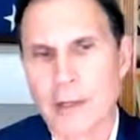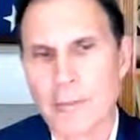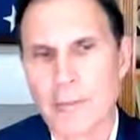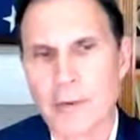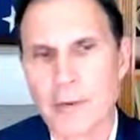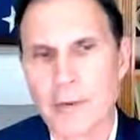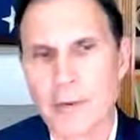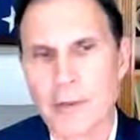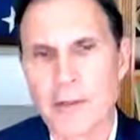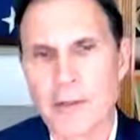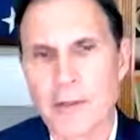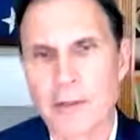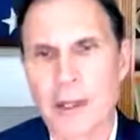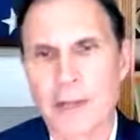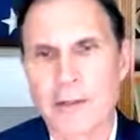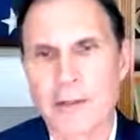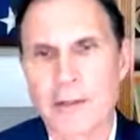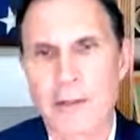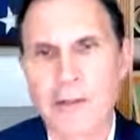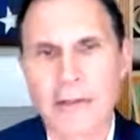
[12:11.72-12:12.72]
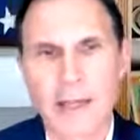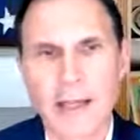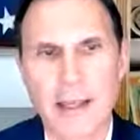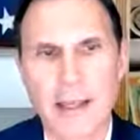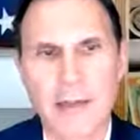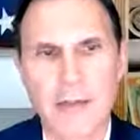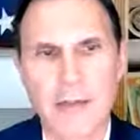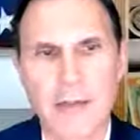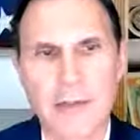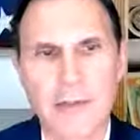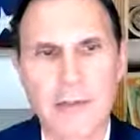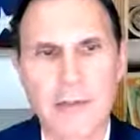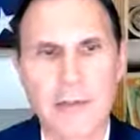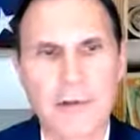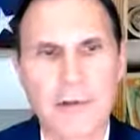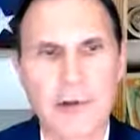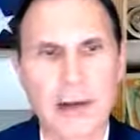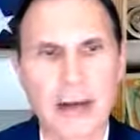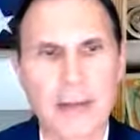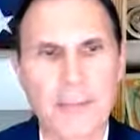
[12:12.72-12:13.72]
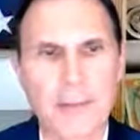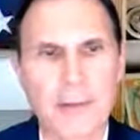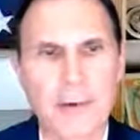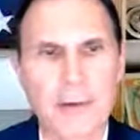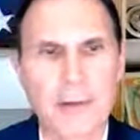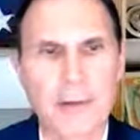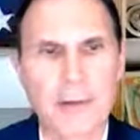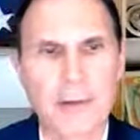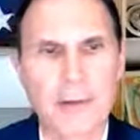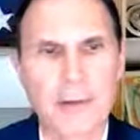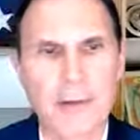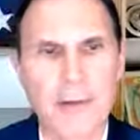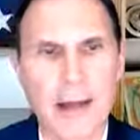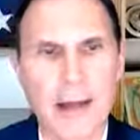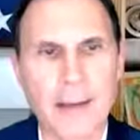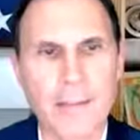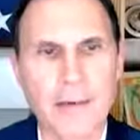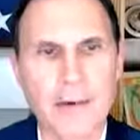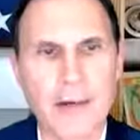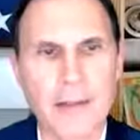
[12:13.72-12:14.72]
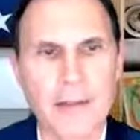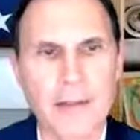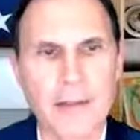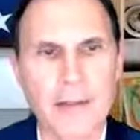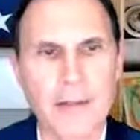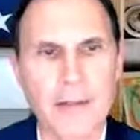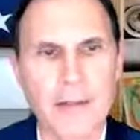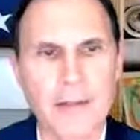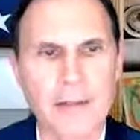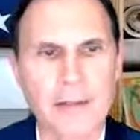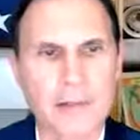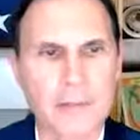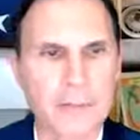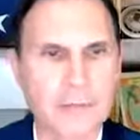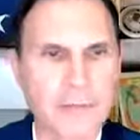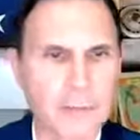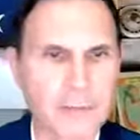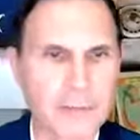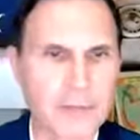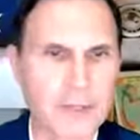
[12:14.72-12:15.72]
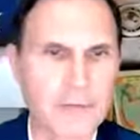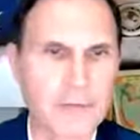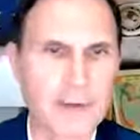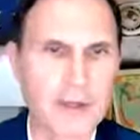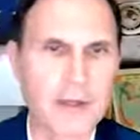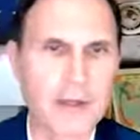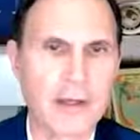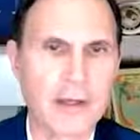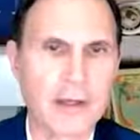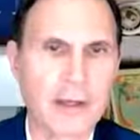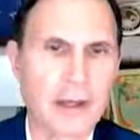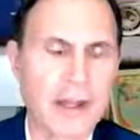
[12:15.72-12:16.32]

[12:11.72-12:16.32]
But when you look at containers, they're operate, you know, operating system specific,